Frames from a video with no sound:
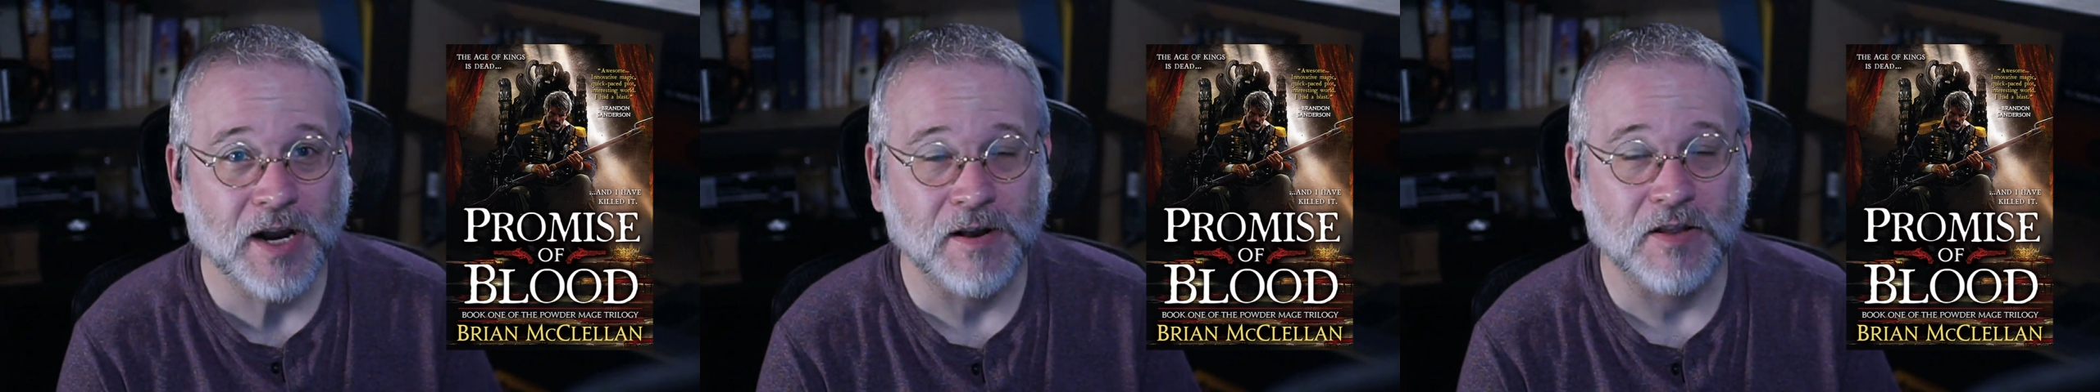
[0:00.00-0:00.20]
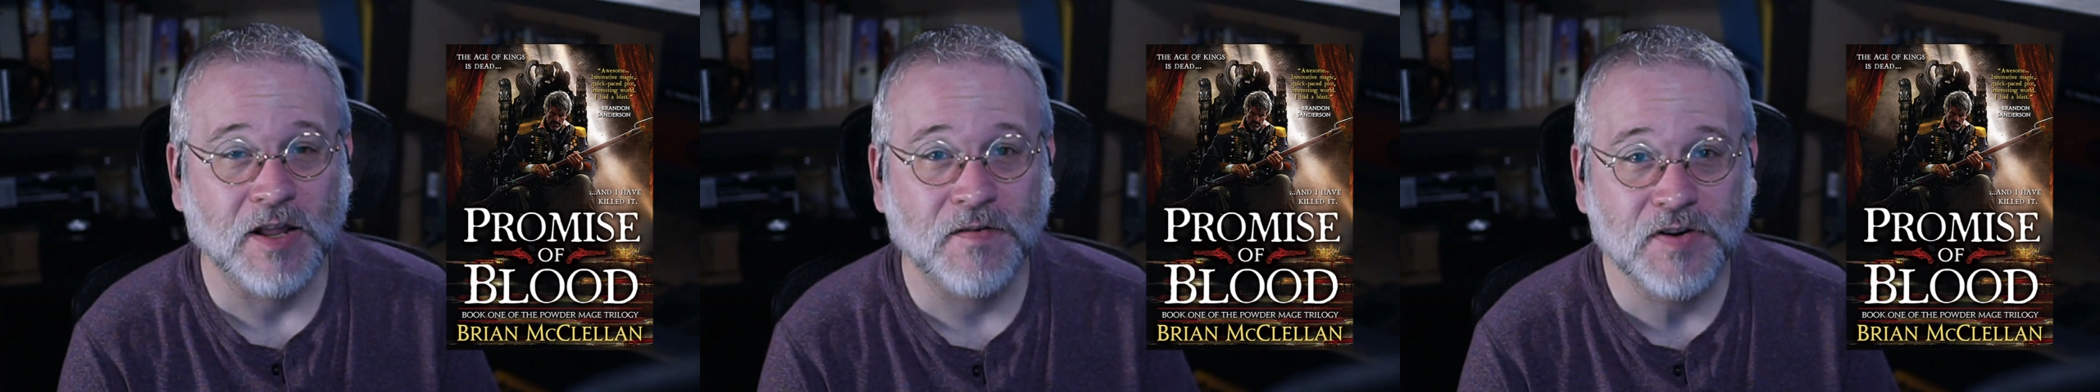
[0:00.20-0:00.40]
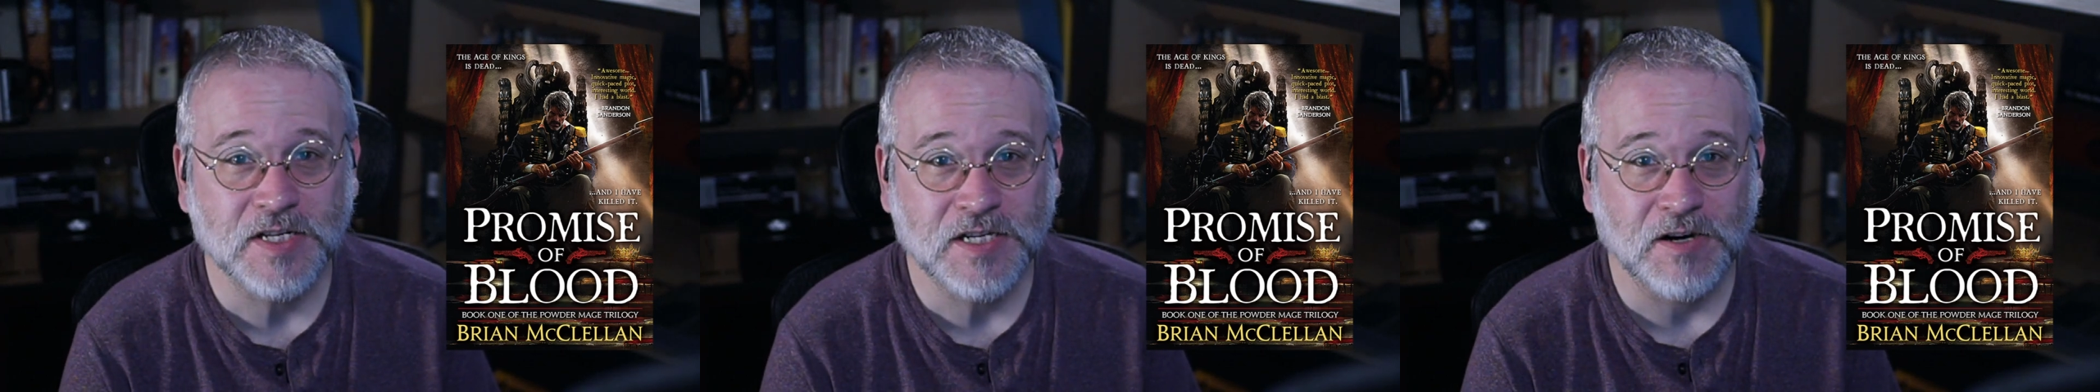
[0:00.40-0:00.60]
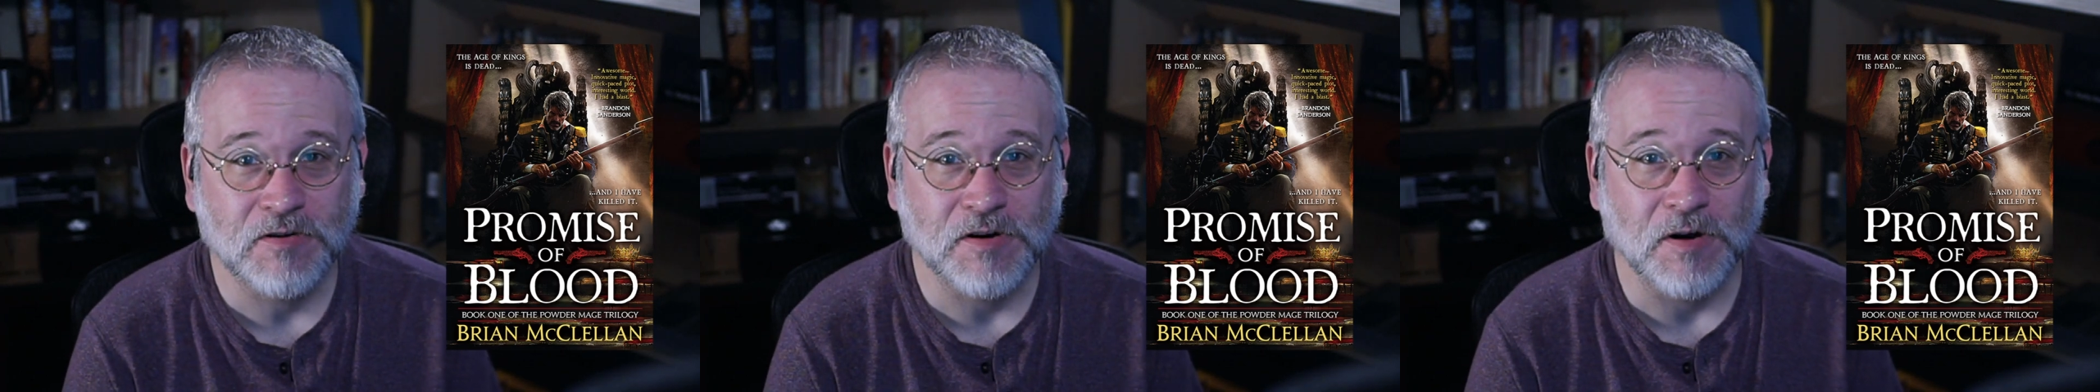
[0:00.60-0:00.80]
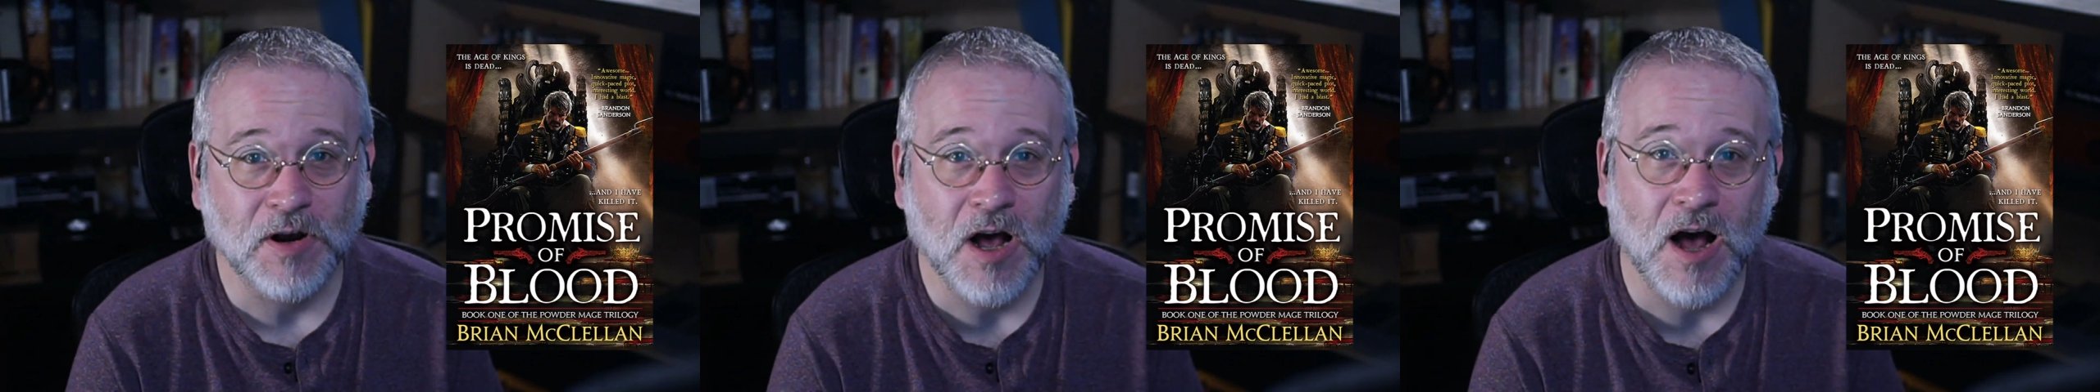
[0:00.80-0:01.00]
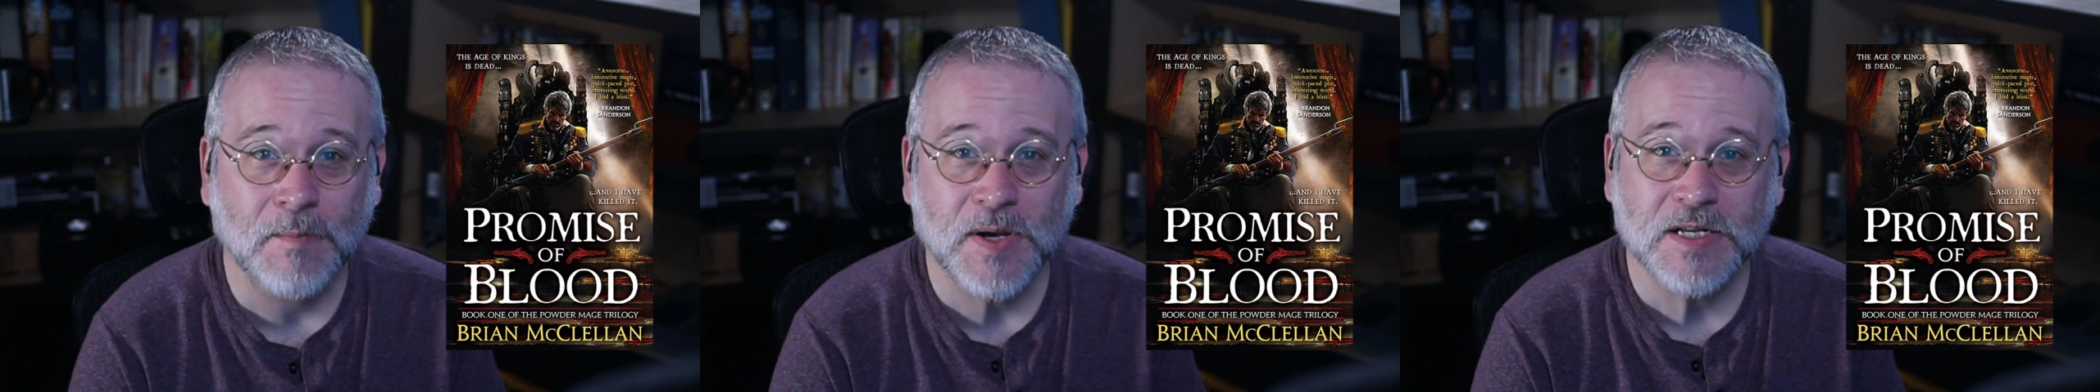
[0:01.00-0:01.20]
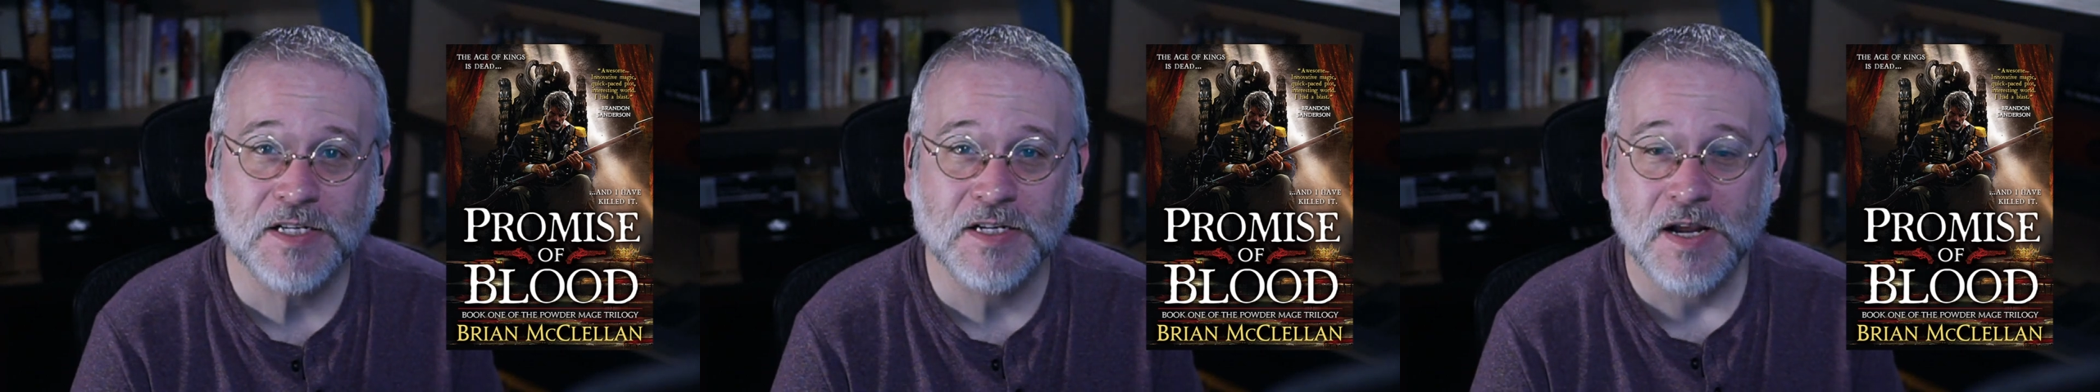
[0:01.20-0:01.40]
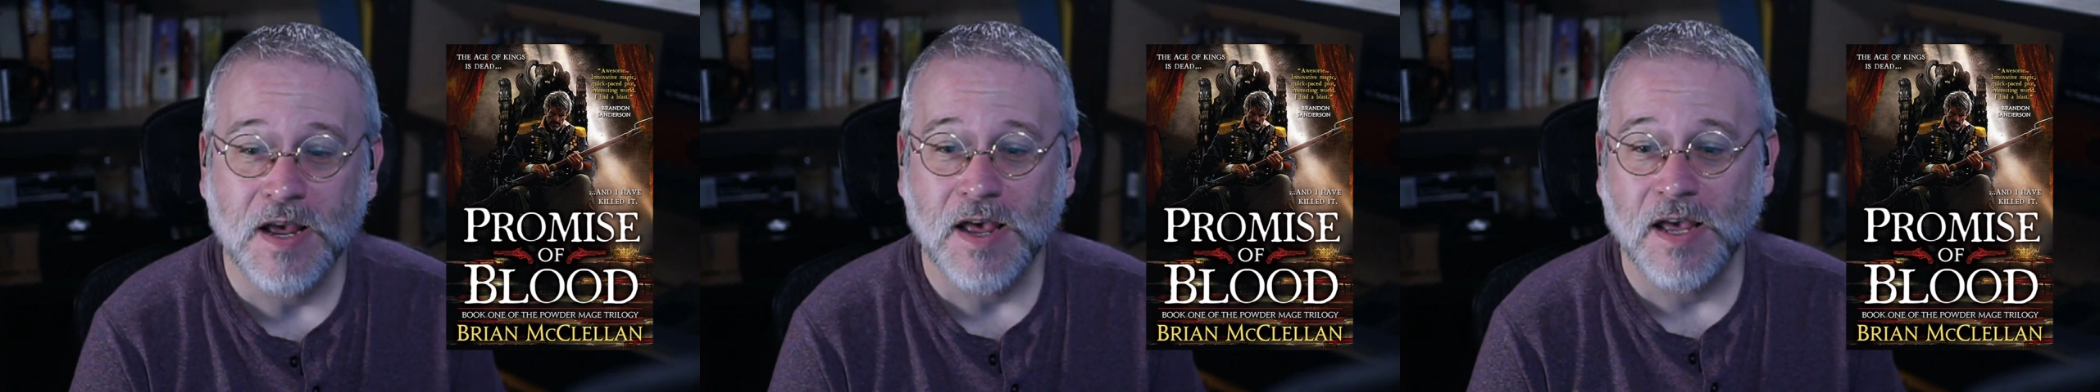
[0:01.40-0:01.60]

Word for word: I'd love to hear your comments.